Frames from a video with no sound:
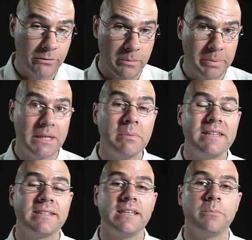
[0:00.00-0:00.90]
therefore, the
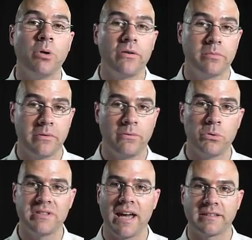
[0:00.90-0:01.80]
PBT, profit
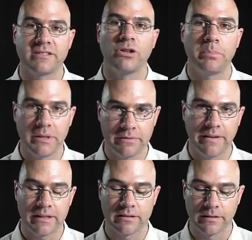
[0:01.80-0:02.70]
before tax, has not been
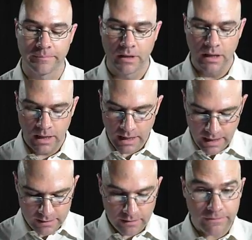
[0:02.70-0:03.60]
affected.
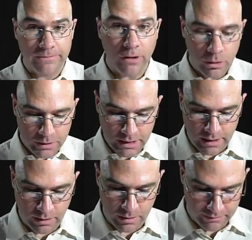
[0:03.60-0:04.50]
In the following year,